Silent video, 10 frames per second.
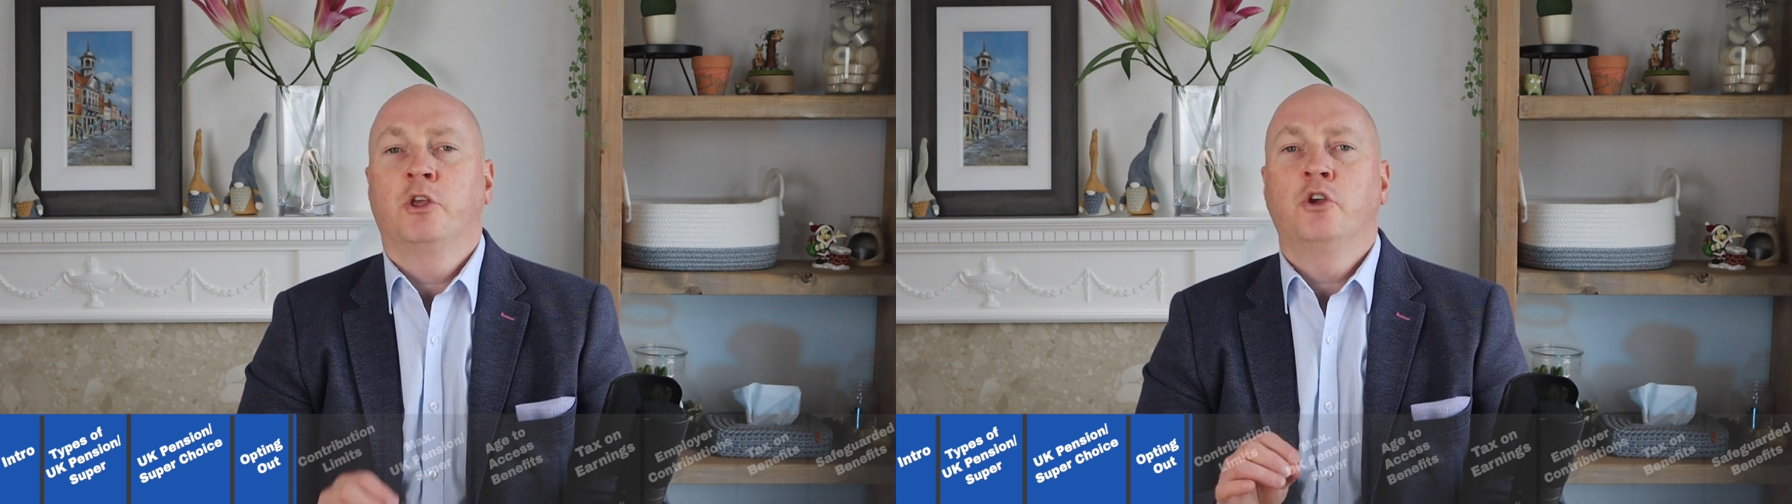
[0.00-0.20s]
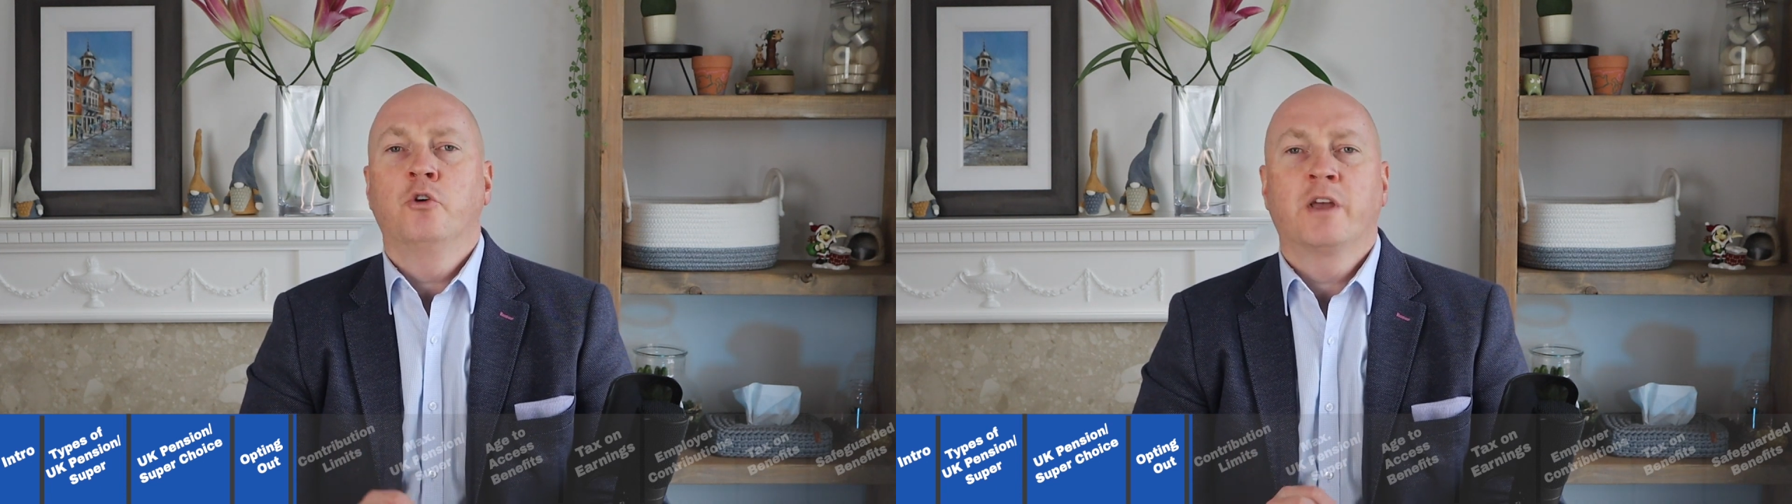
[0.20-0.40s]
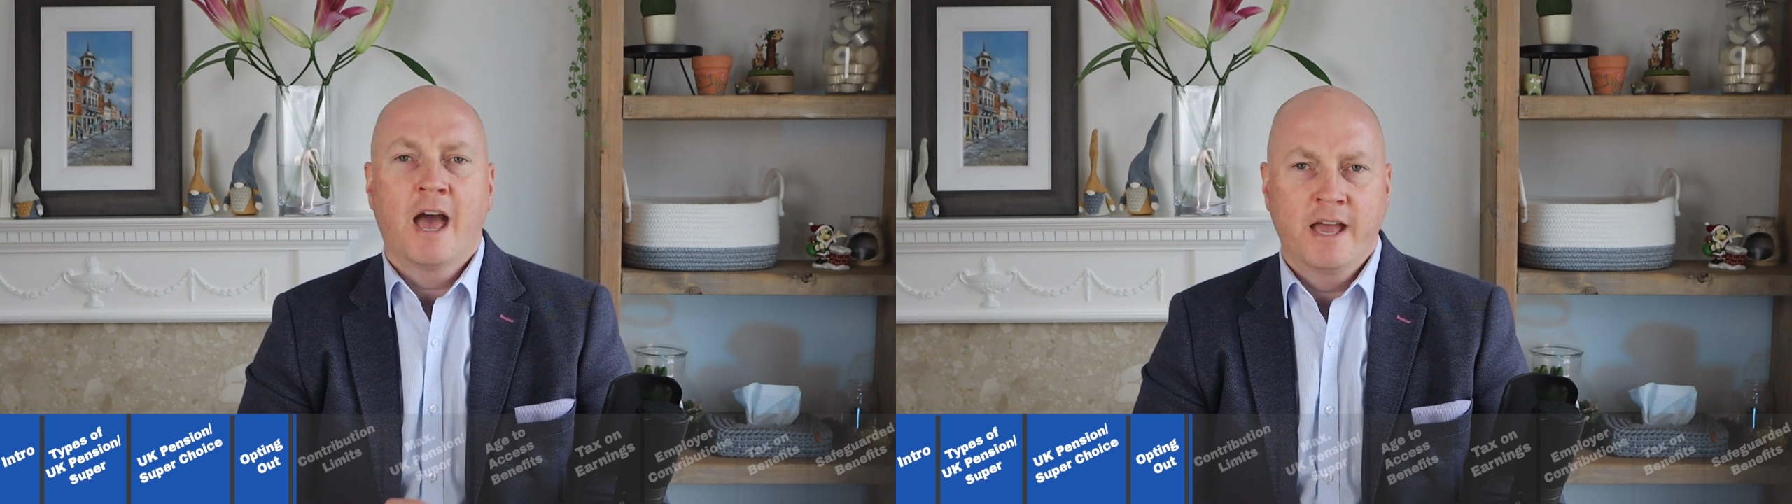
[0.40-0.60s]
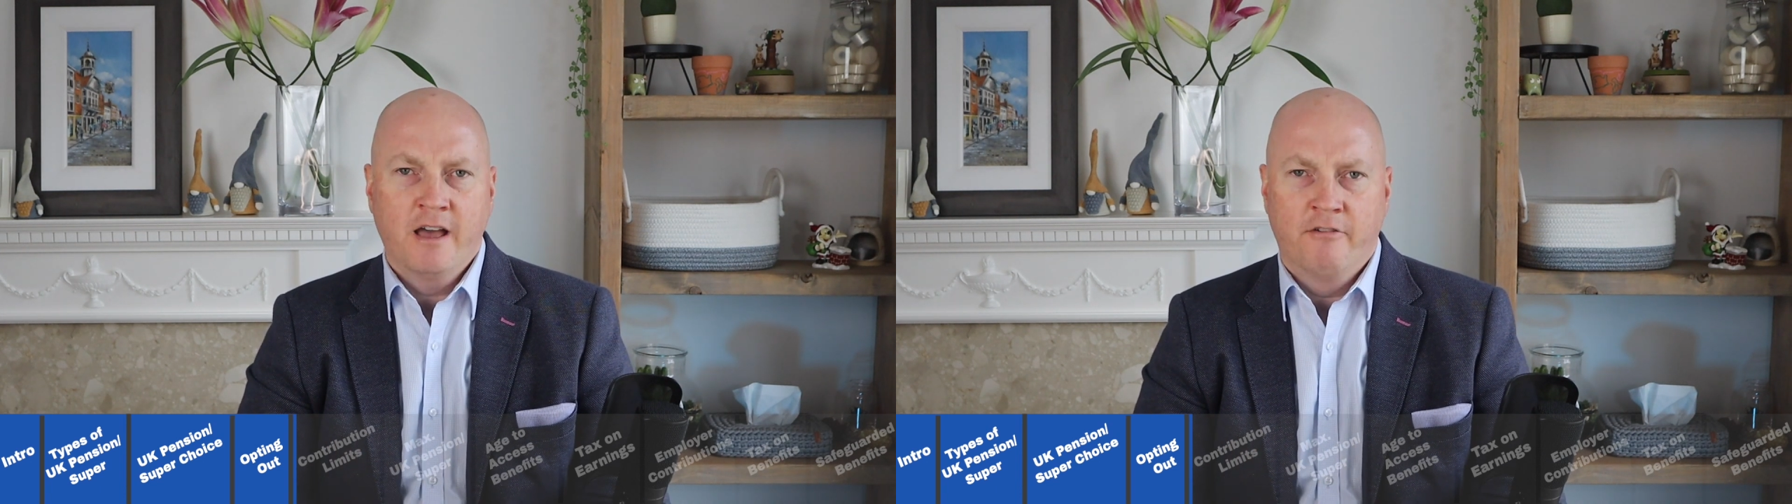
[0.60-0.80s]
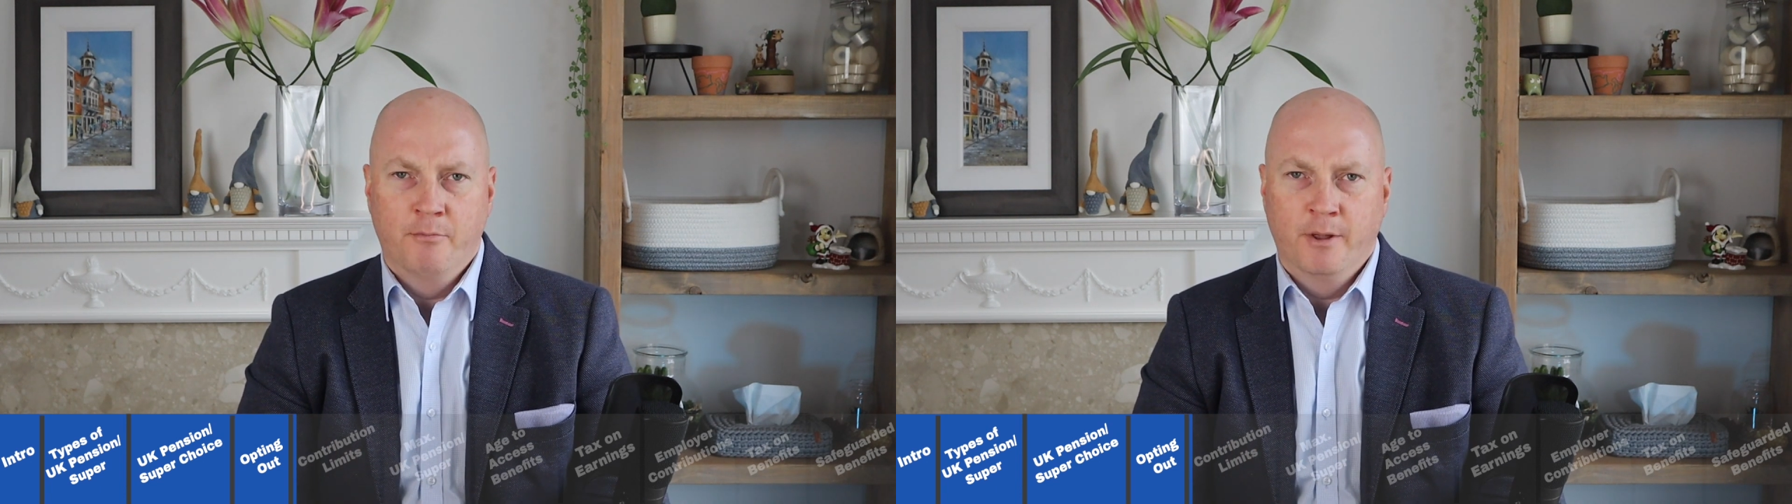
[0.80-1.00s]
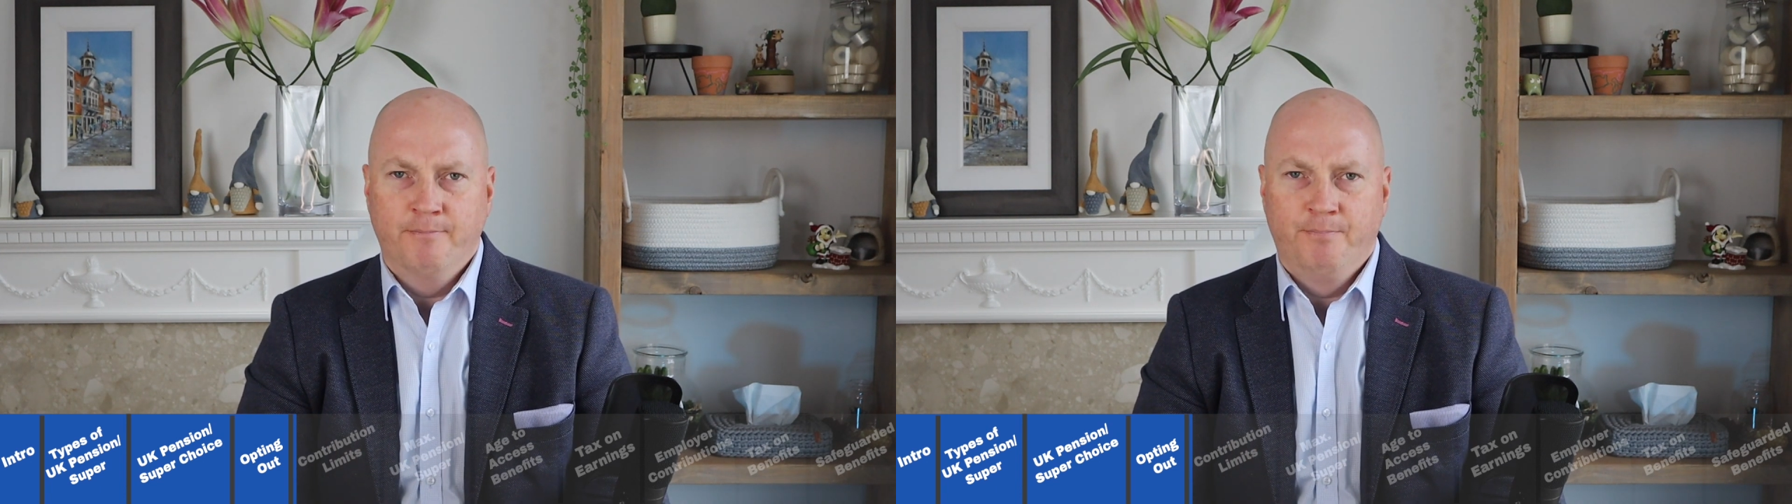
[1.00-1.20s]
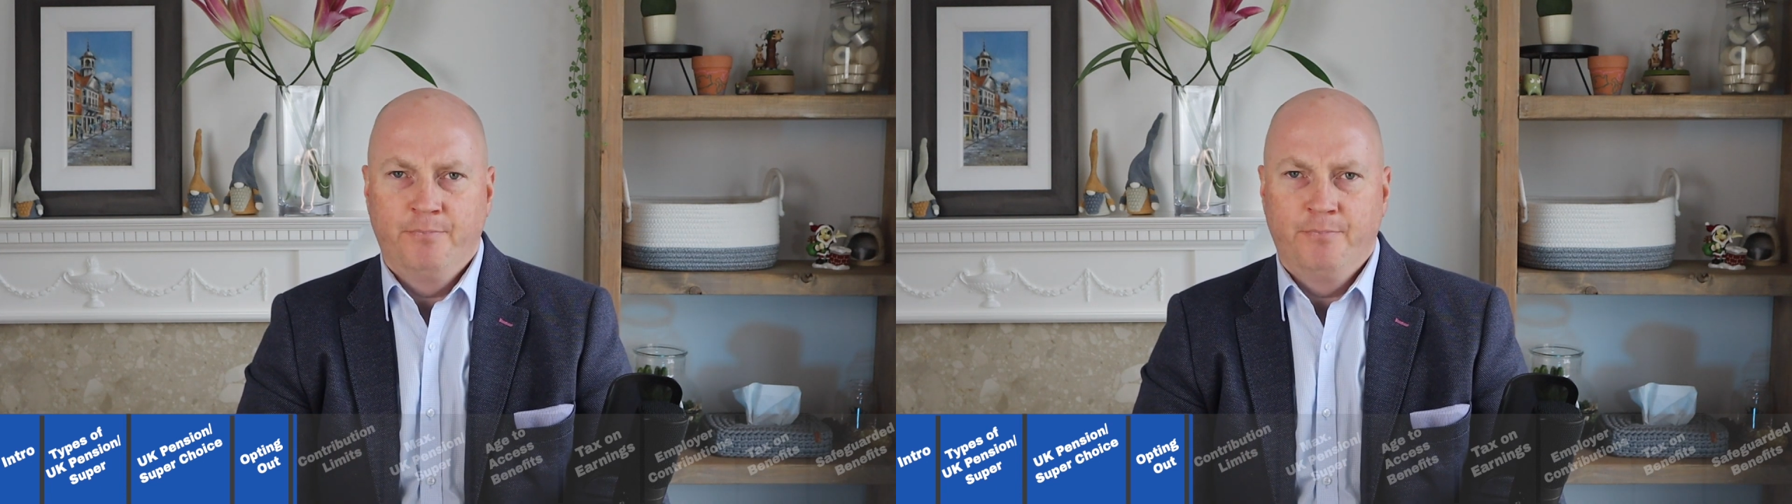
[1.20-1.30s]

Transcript: the UK government,